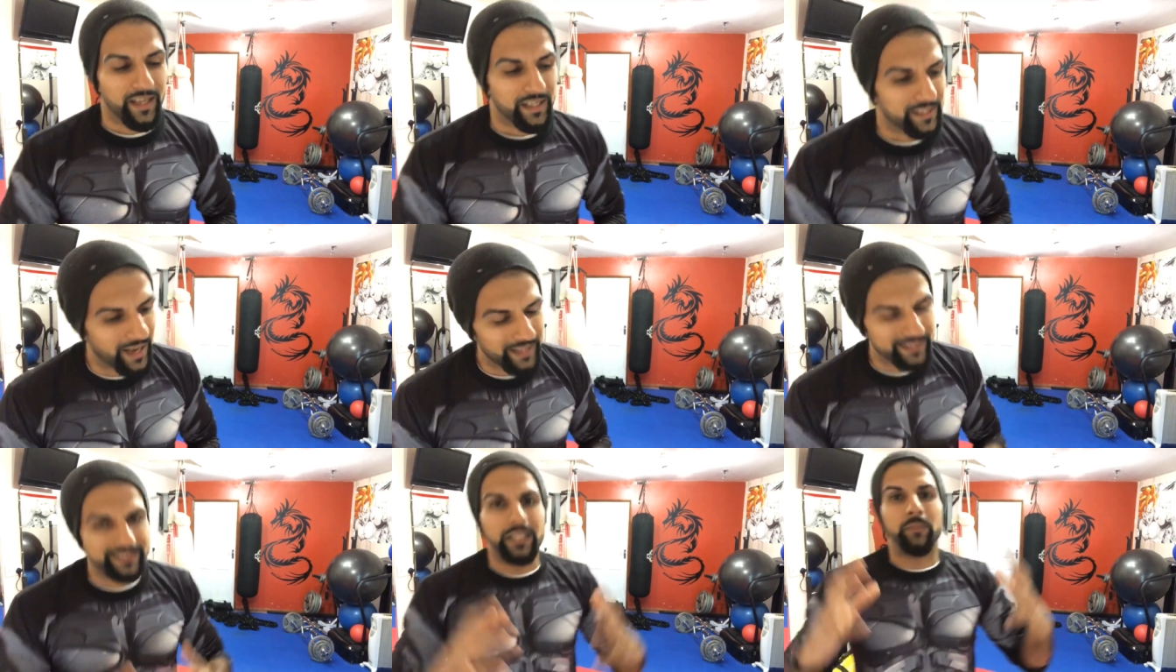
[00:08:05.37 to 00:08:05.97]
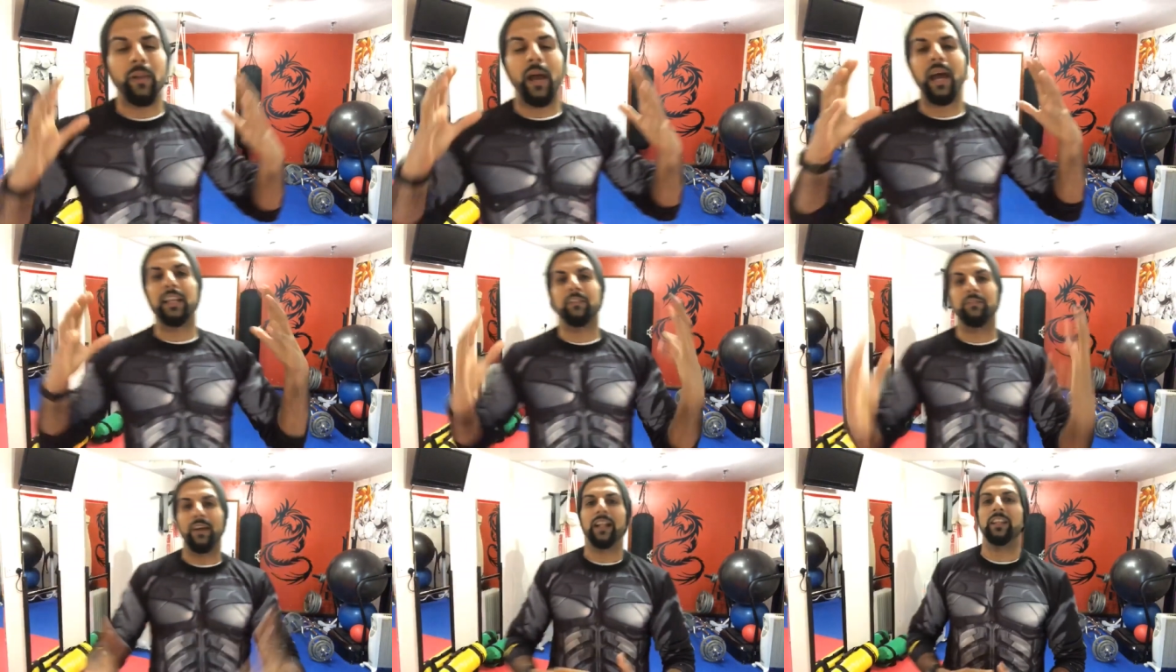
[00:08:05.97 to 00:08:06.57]
Guys, keep
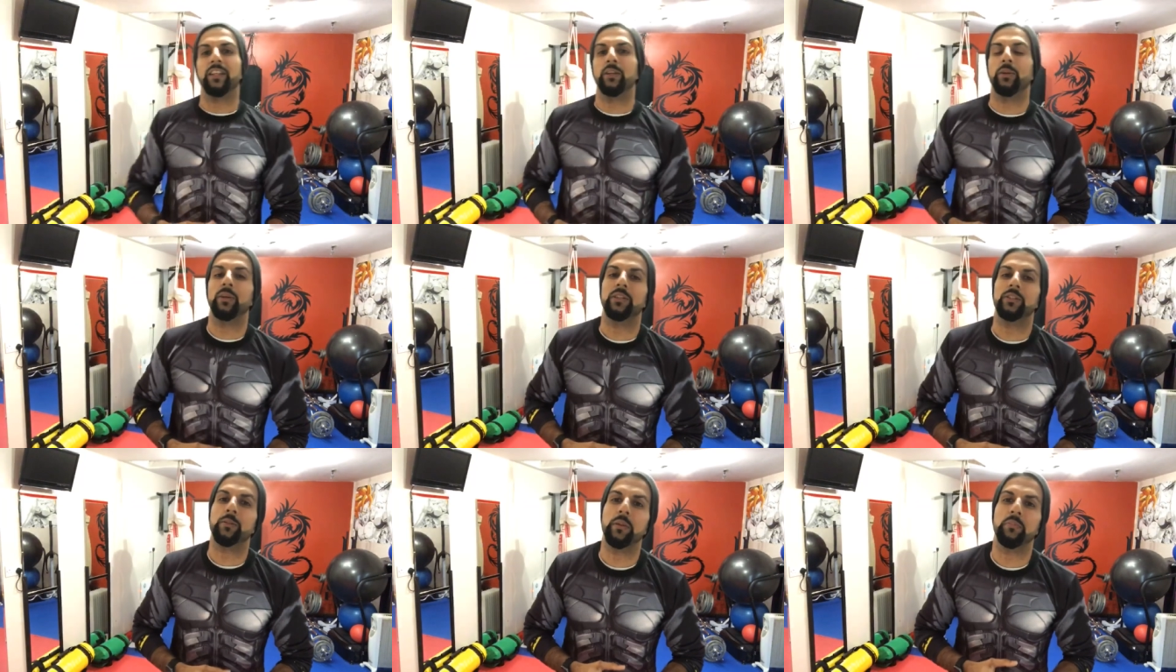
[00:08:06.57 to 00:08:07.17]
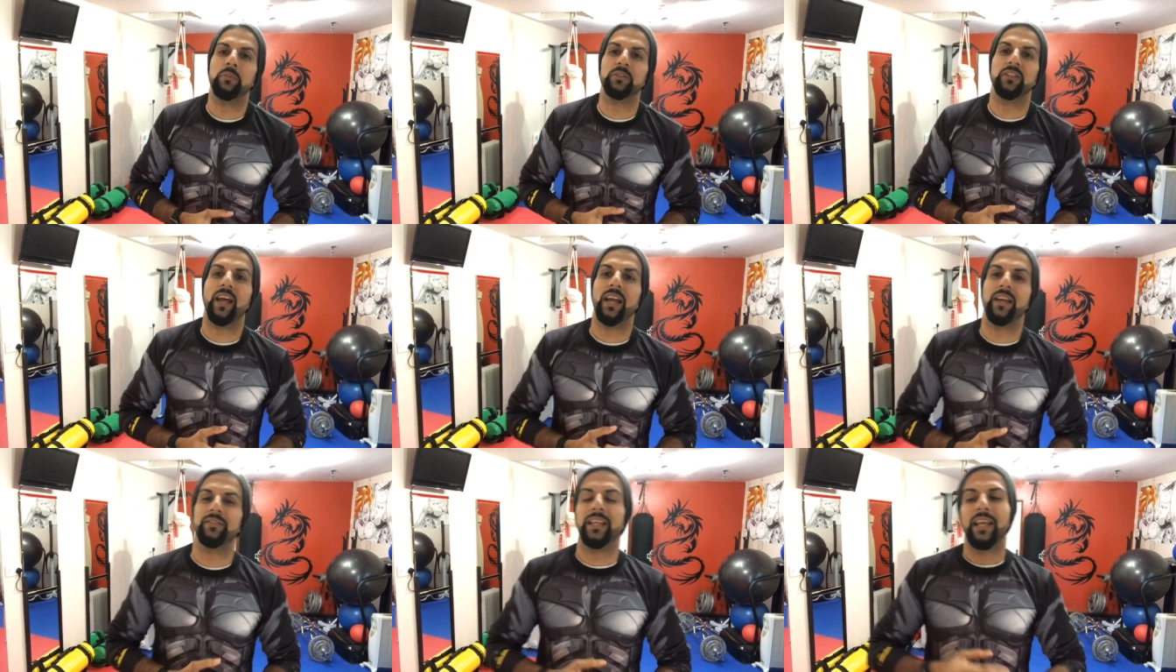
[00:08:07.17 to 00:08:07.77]
adding value to people's
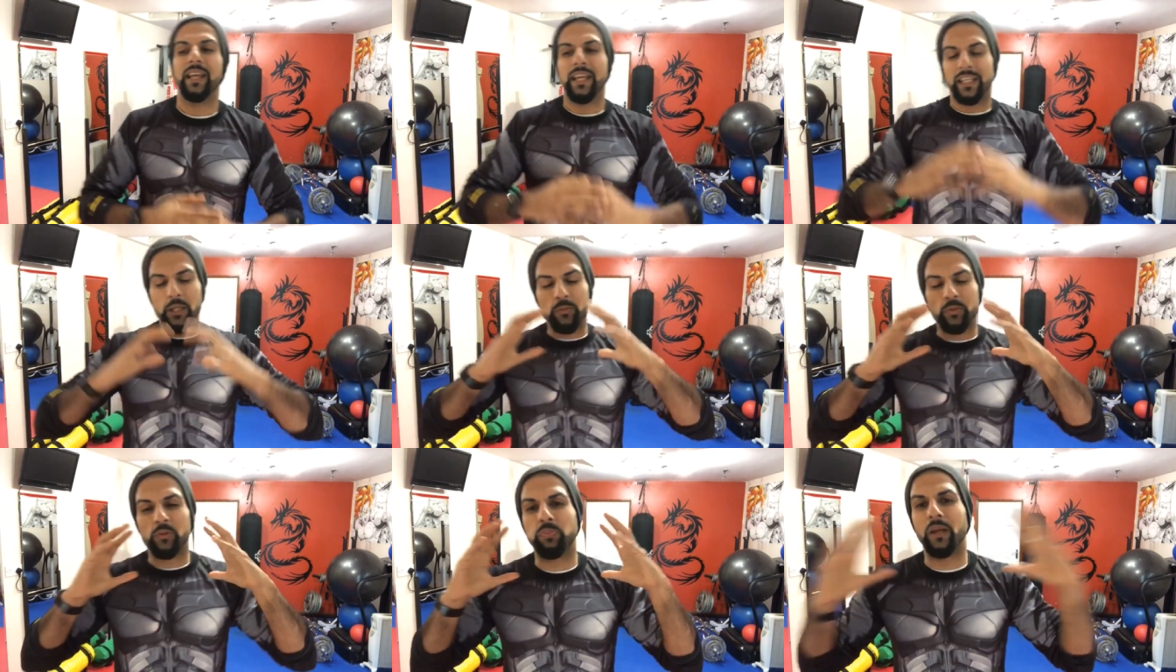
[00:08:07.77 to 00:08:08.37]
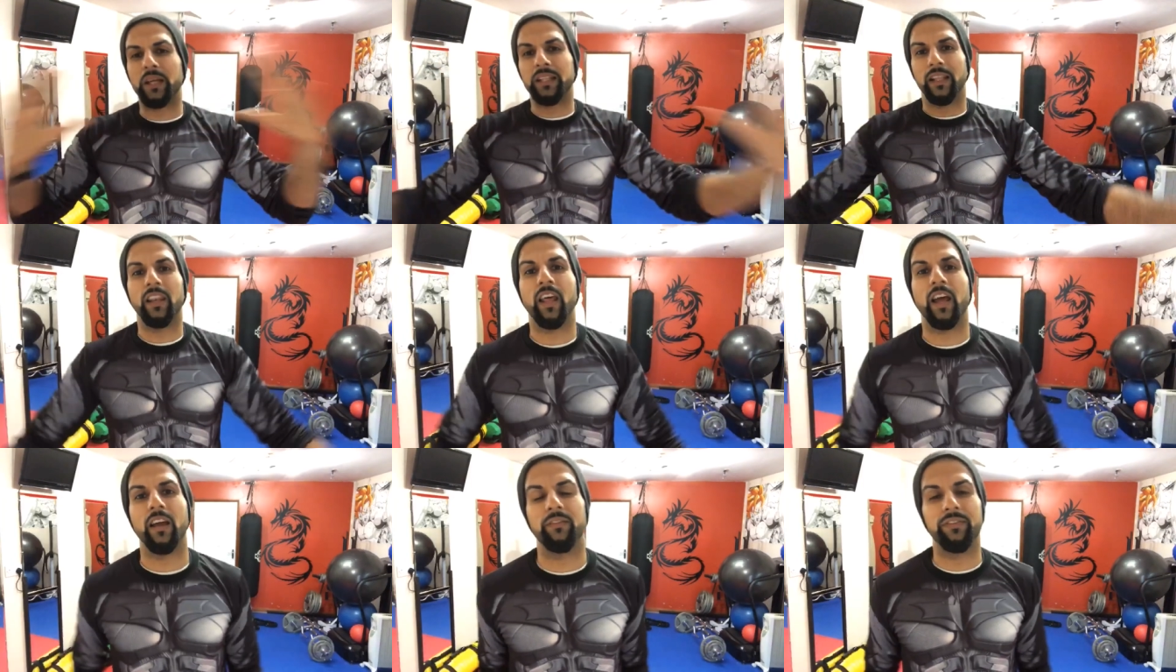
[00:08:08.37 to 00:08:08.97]
lives. Keep spreading the
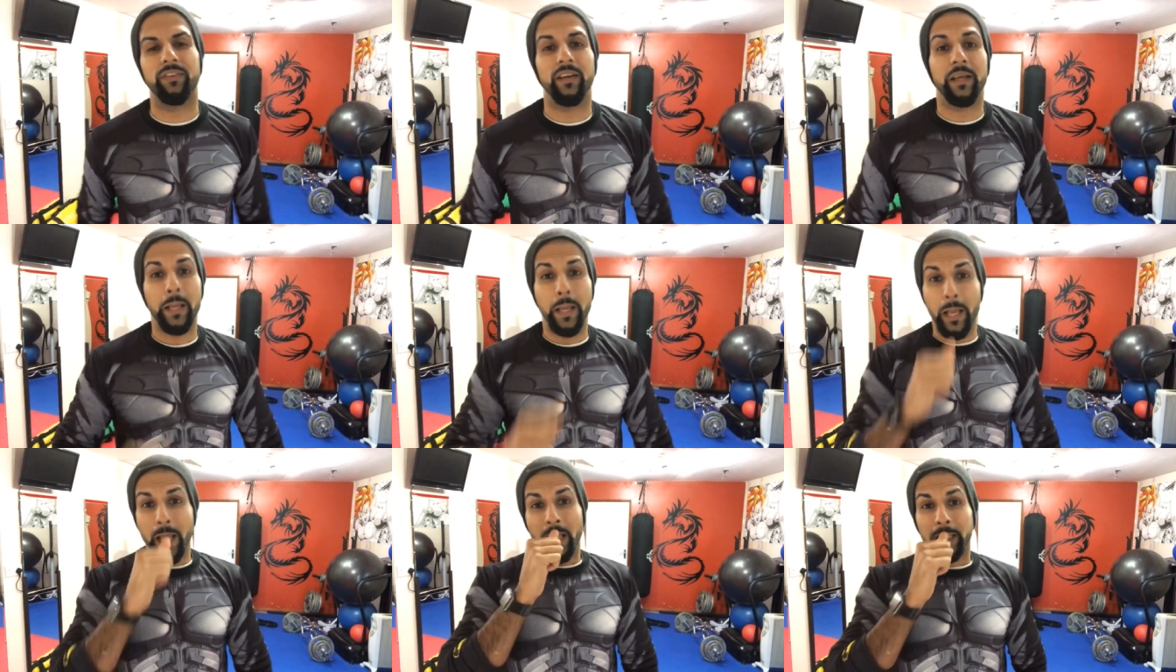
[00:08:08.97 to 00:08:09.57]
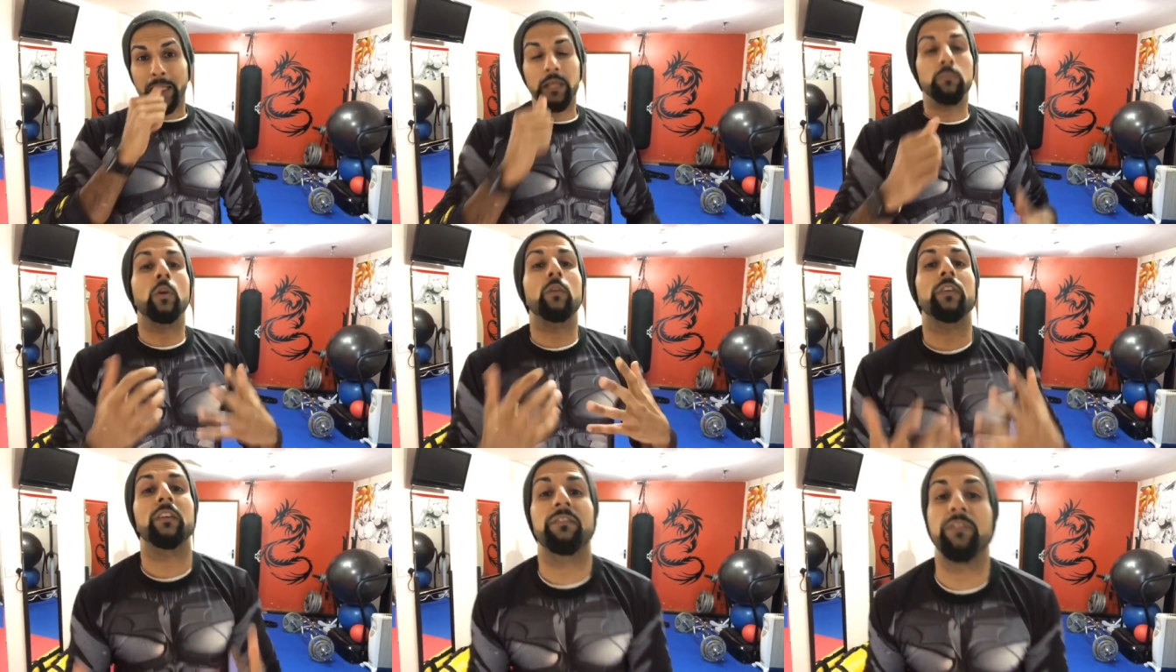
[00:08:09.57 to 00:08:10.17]
love. Keep
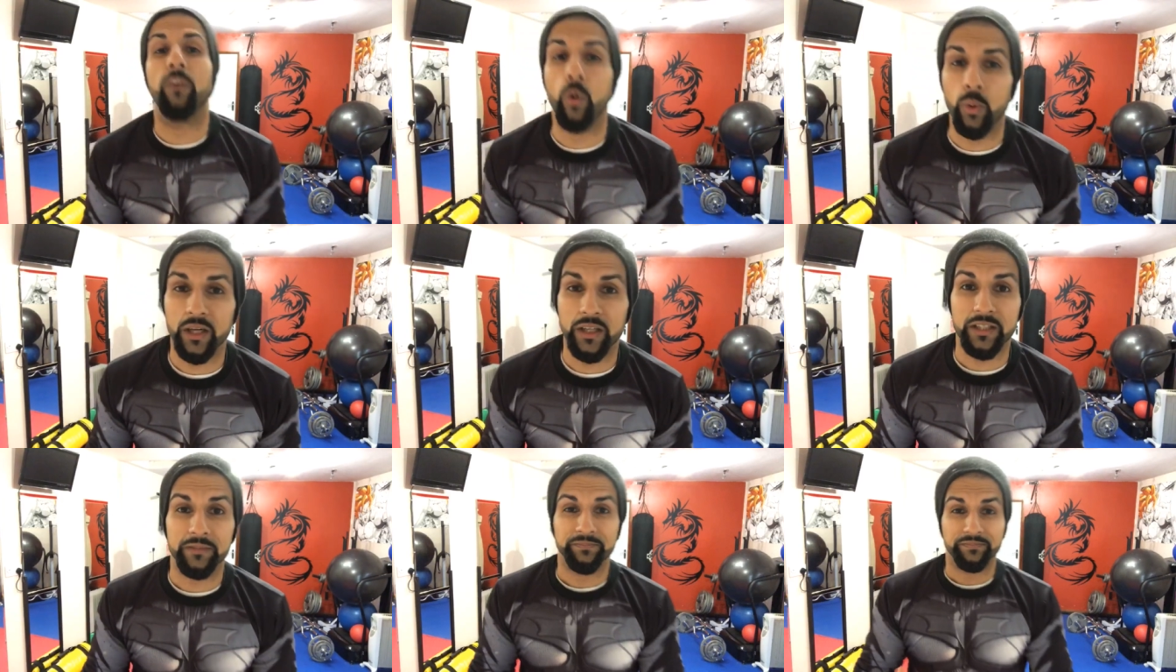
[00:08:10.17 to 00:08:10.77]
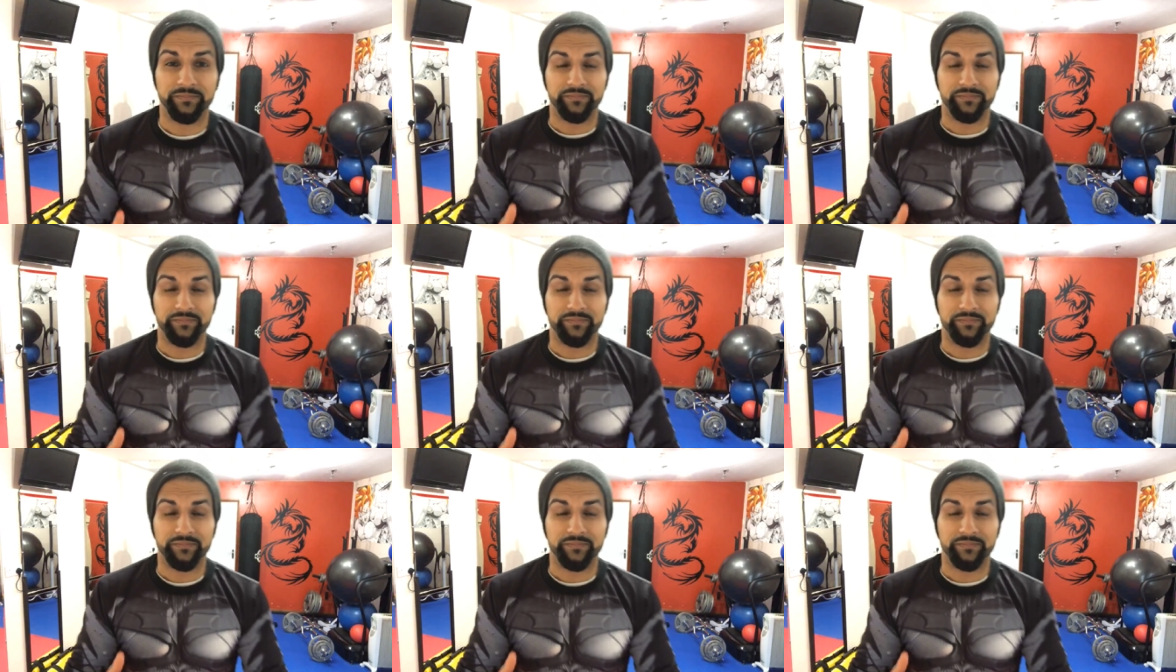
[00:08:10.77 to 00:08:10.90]
moving forward.